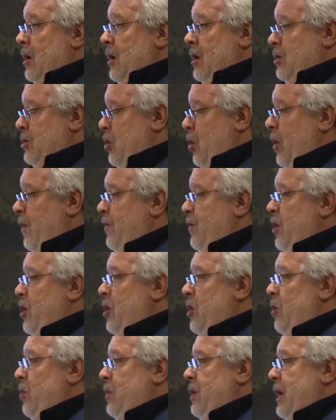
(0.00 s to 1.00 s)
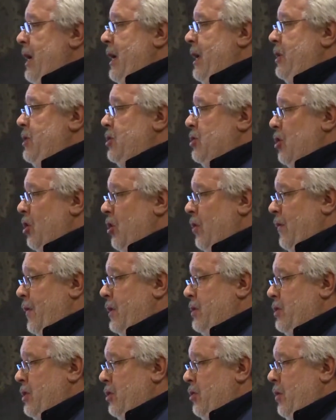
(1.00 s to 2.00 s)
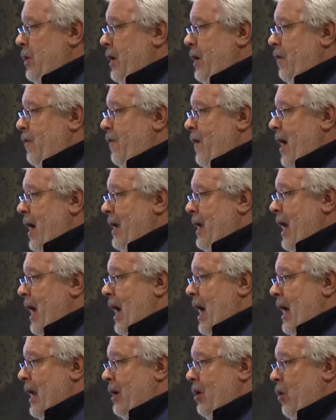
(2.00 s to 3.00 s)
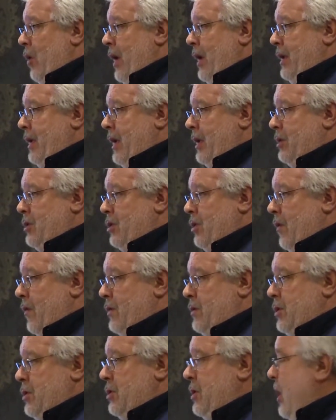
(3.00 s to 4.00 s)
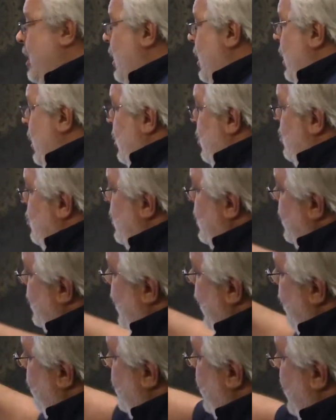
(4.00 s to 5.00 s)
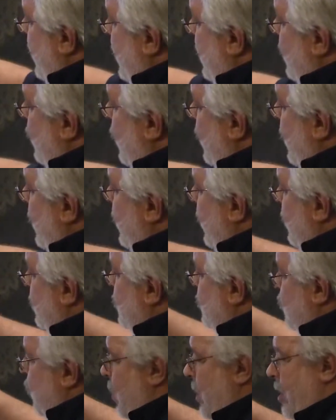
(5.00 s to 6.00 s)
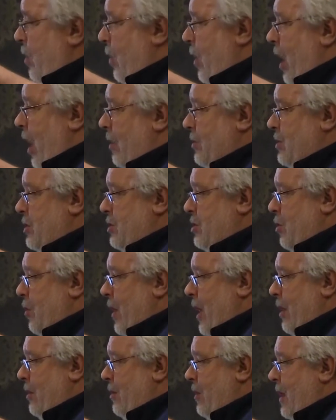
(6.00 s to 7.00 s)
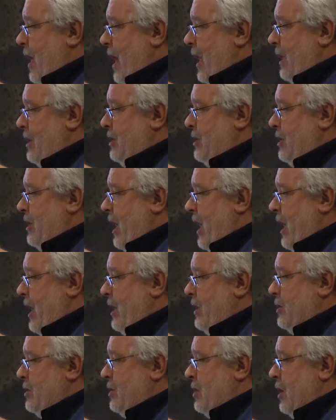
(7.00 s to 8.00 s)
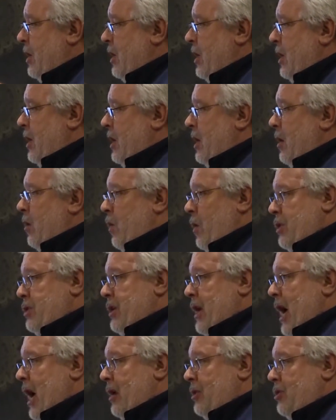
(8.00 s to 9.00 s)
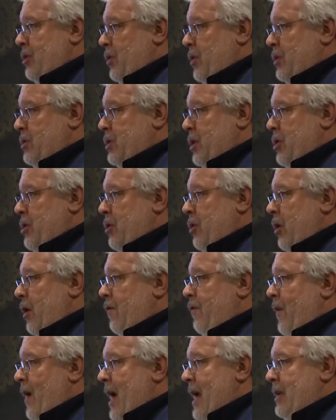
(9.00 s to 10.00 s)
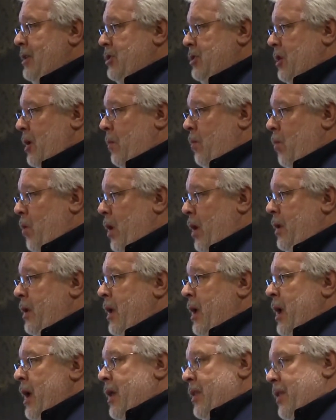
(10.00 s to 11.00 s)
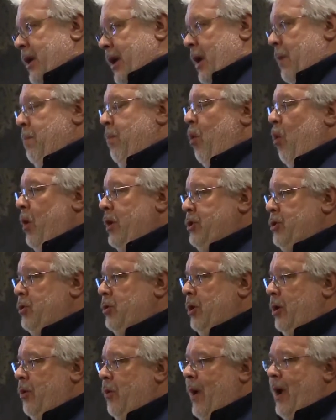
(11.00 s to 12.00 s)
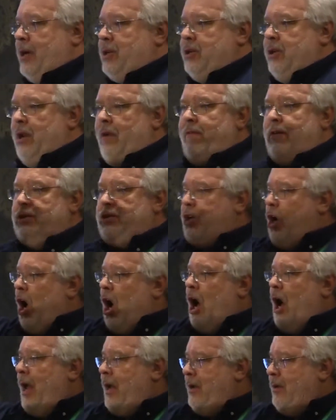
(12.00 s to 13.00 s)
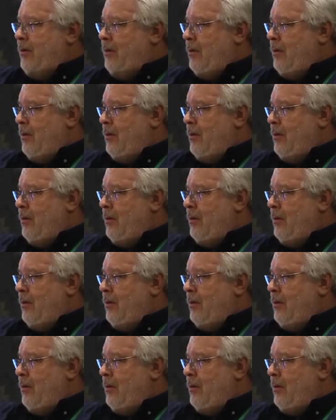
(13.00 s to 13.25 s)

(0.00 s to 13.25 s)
So if you need service and you need to find out how to go ahead and get services, you can come to any one of those 21 offices around the United States, reach out to us, and you're going to find someone that can point you in the direction of a John,